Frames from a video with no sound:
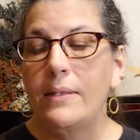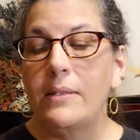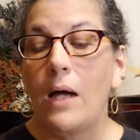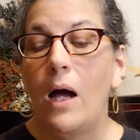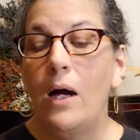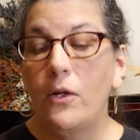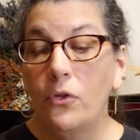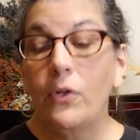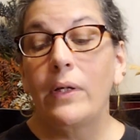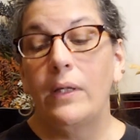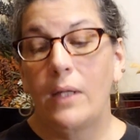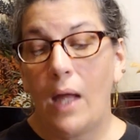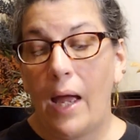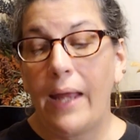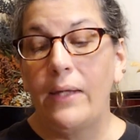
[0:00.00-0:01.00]
It's
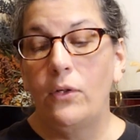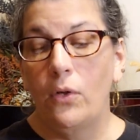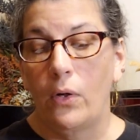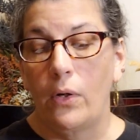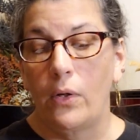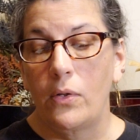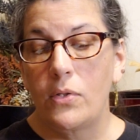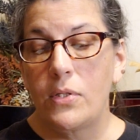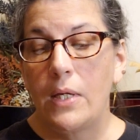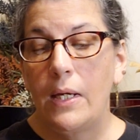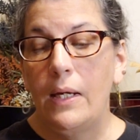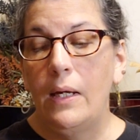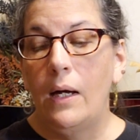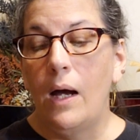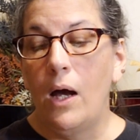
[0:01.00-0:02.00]
109 yards,
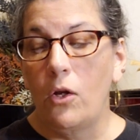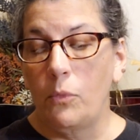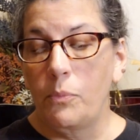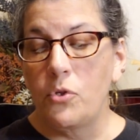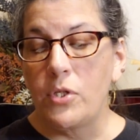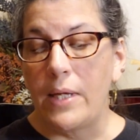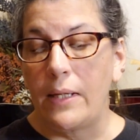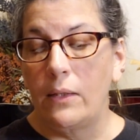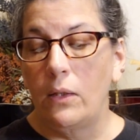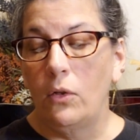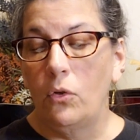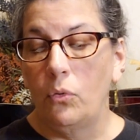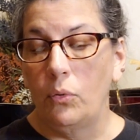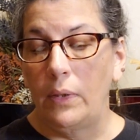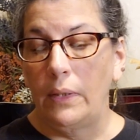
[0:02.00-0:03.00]
100%
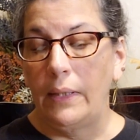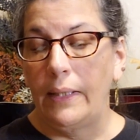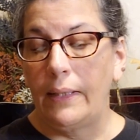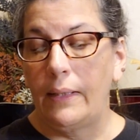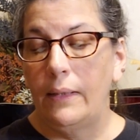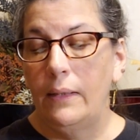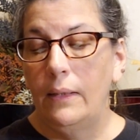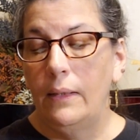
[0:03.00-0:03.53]
acrylic.